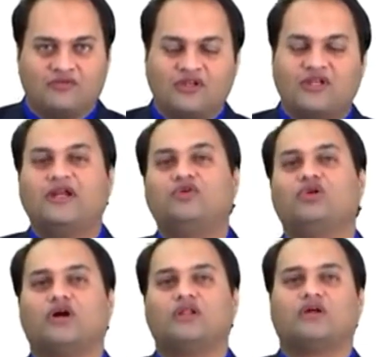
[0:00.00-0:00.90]
we need to
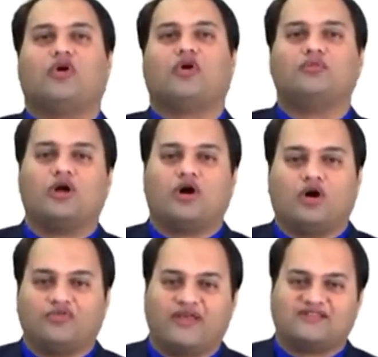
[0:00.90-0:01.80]
learn the formula
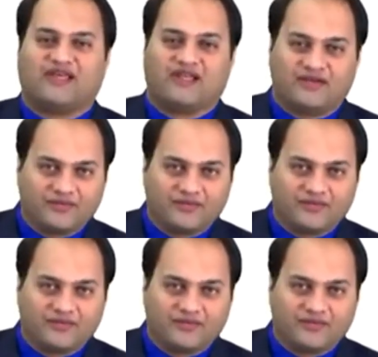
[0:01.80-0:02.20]
of Sn.